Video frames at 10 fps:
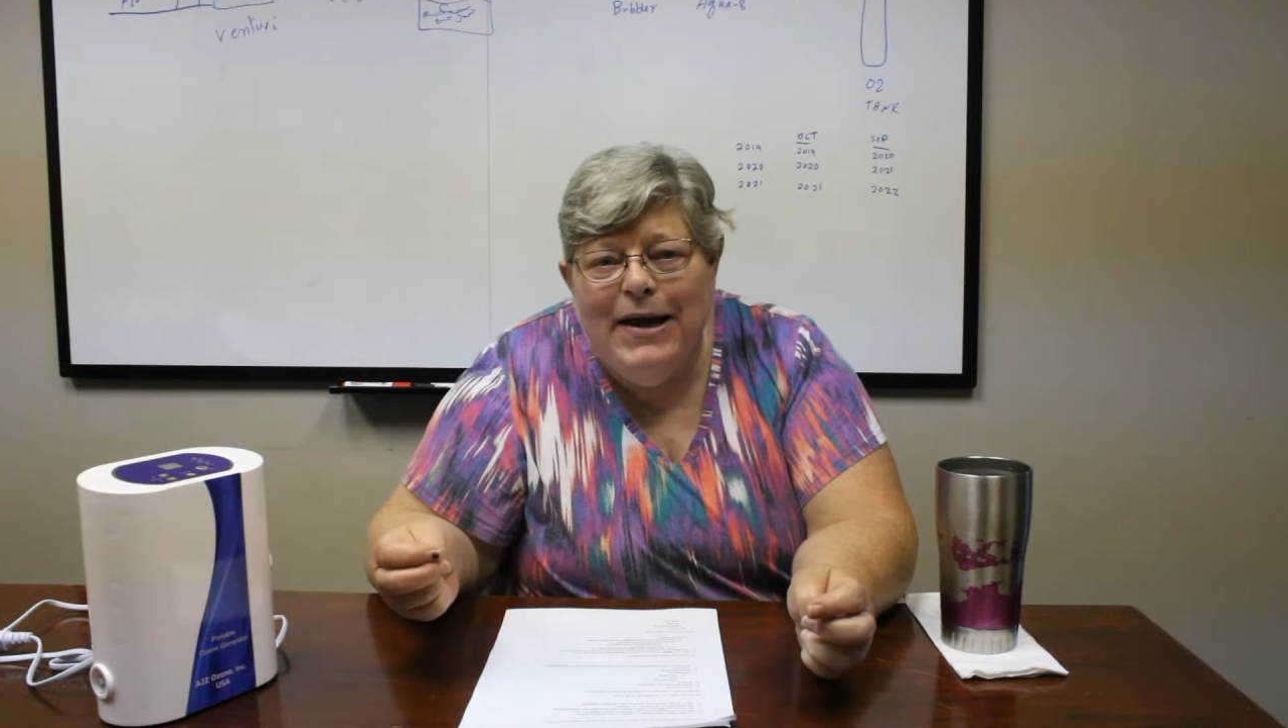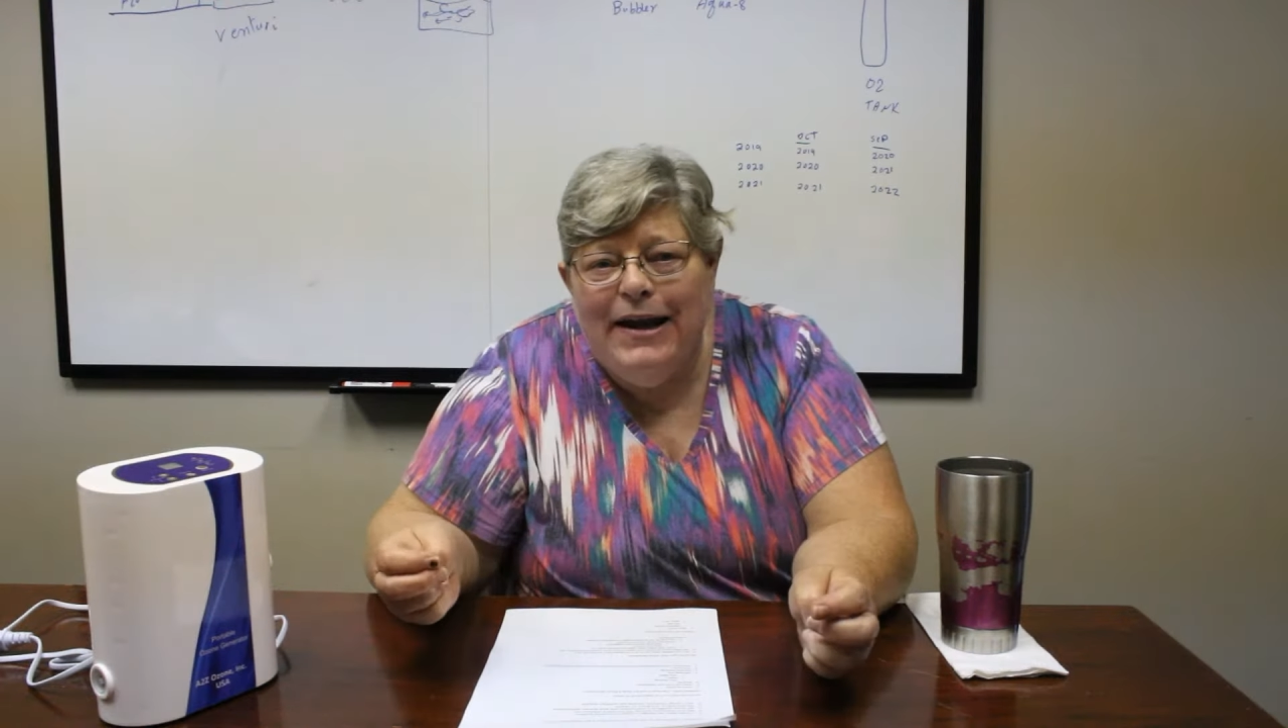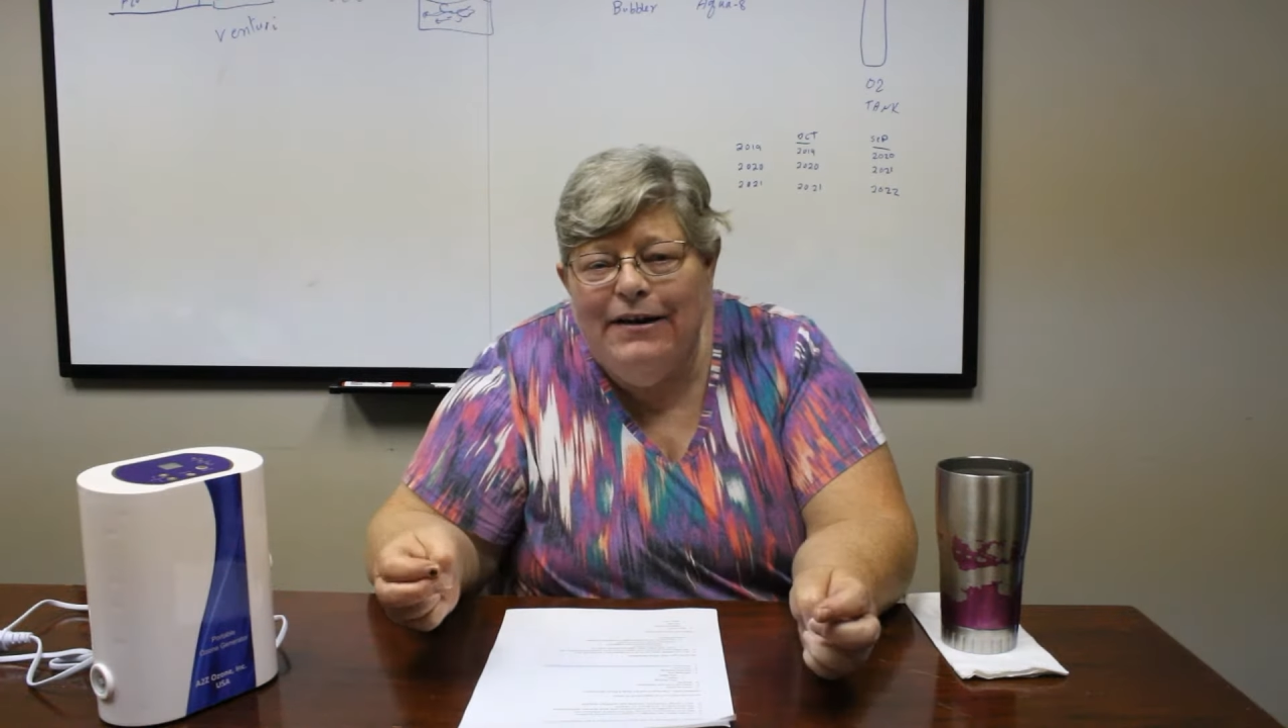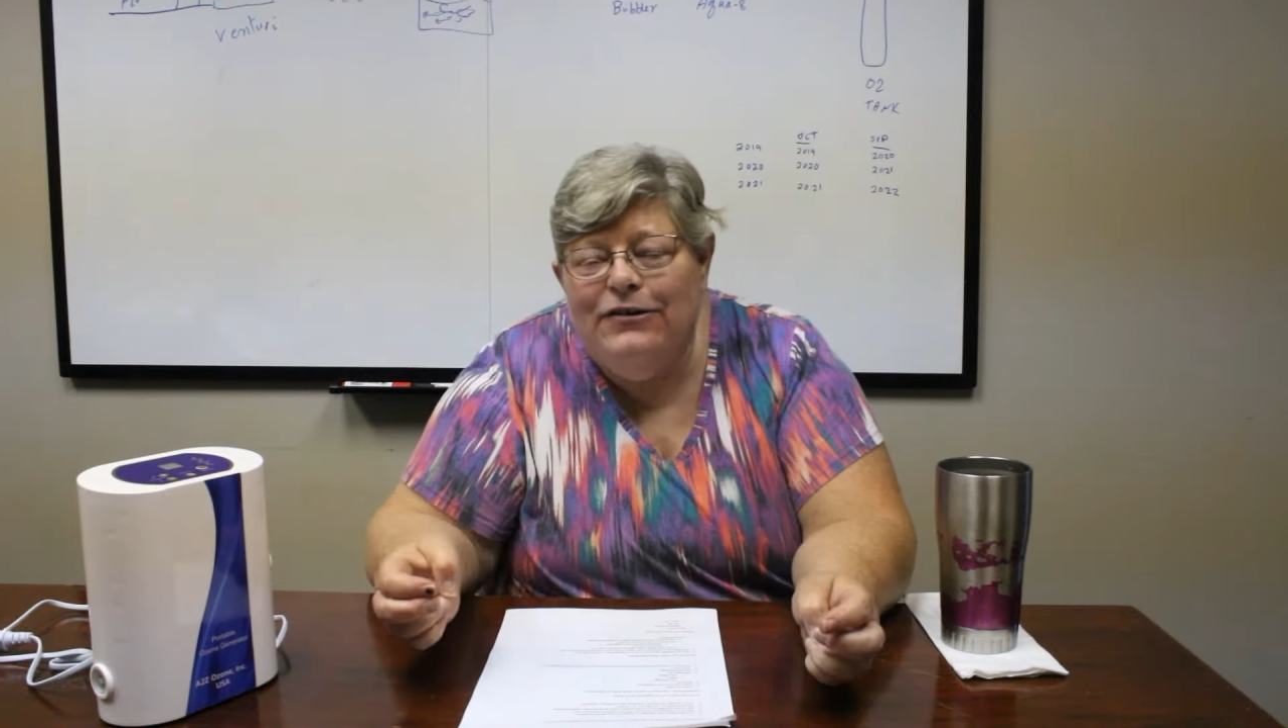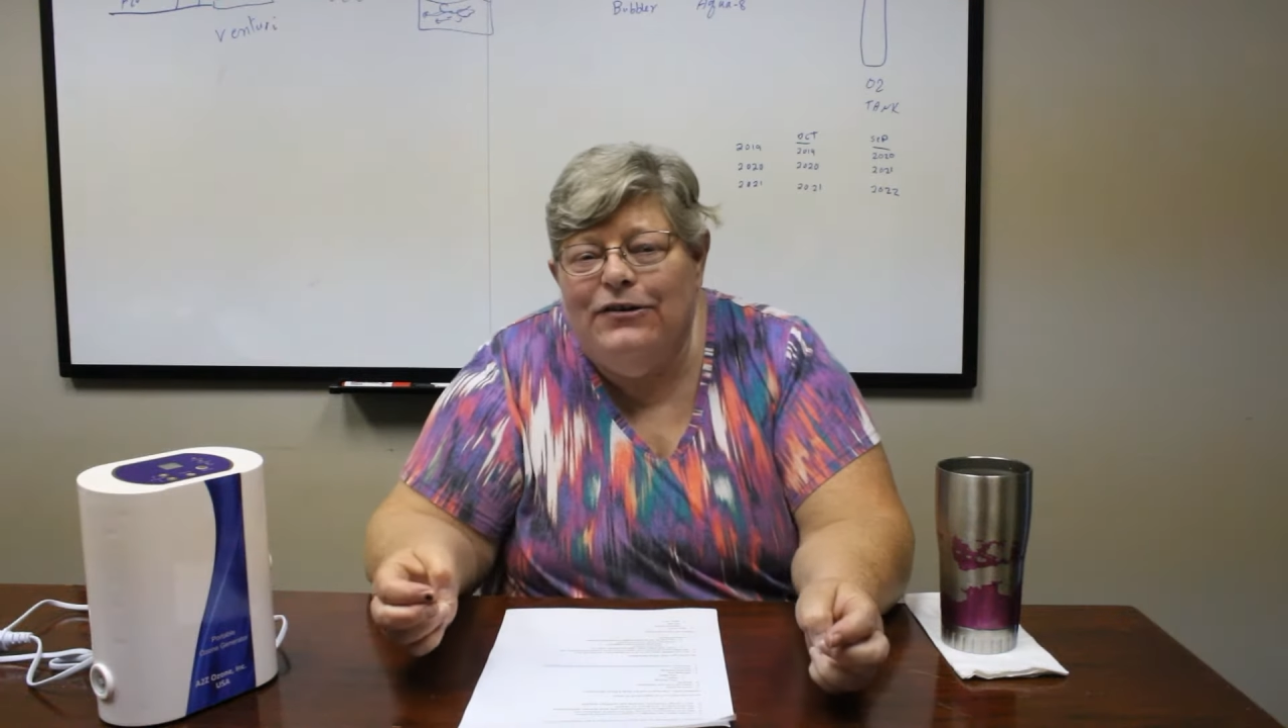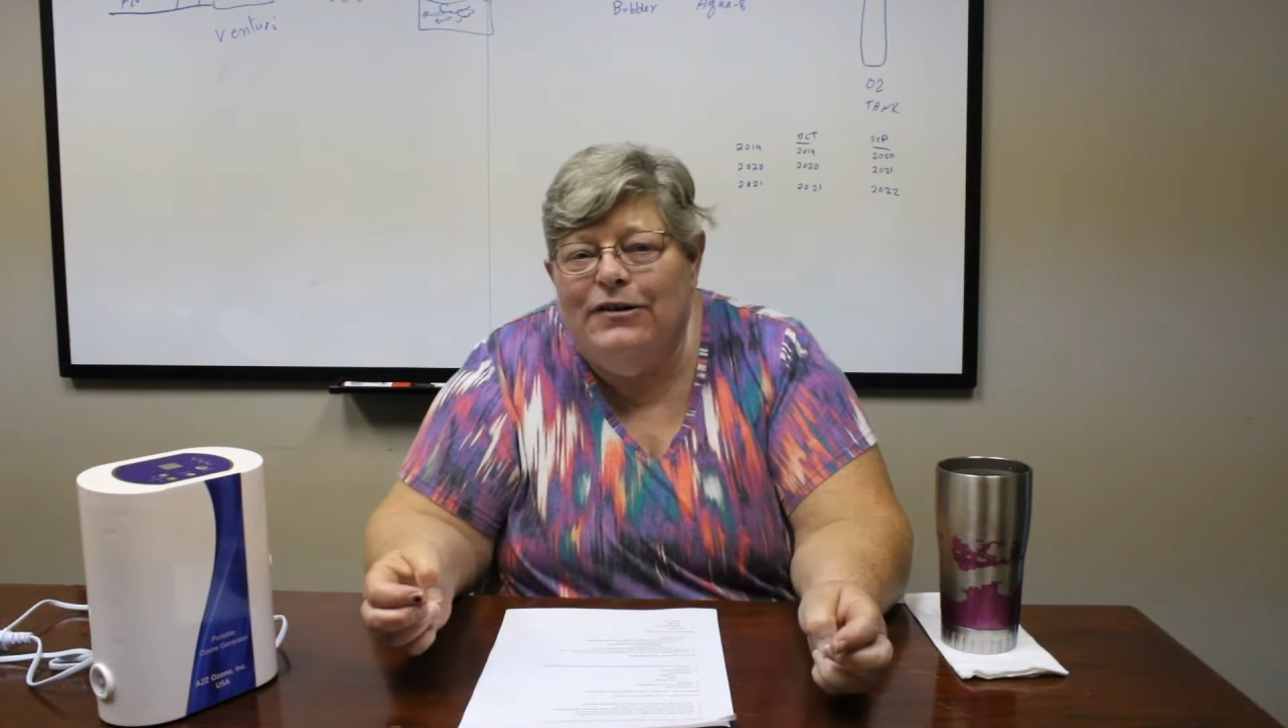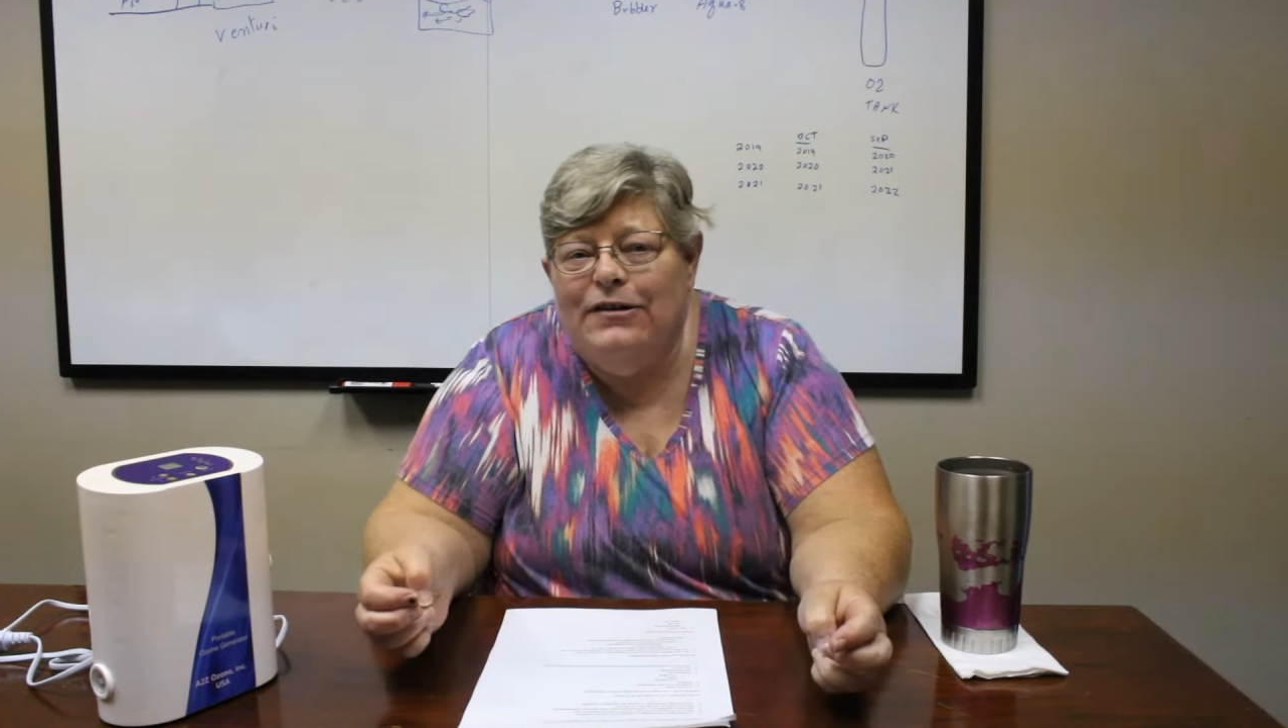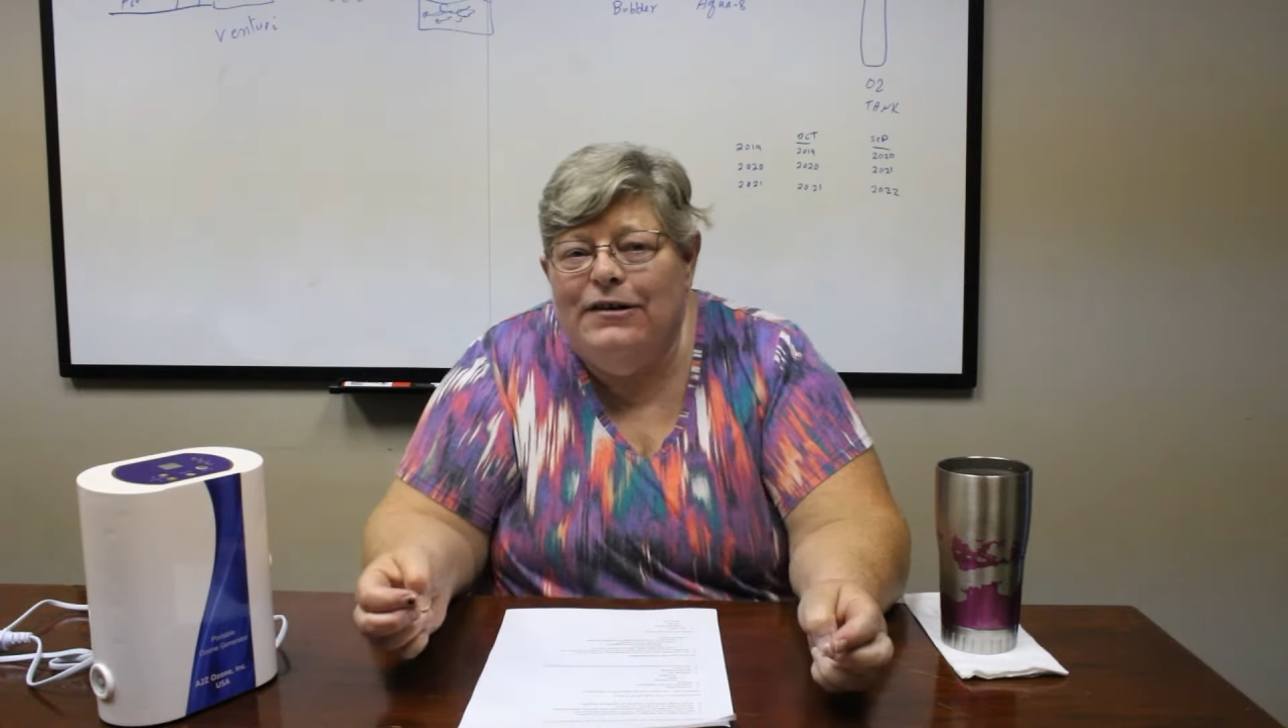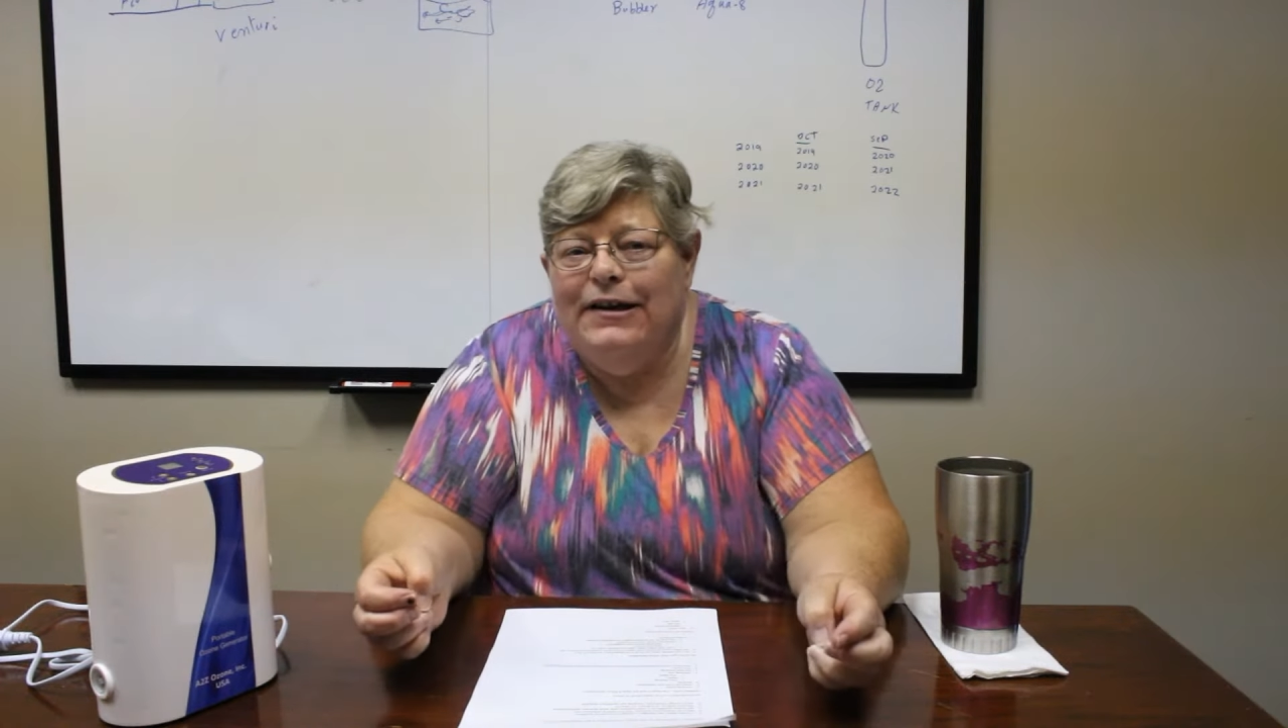manager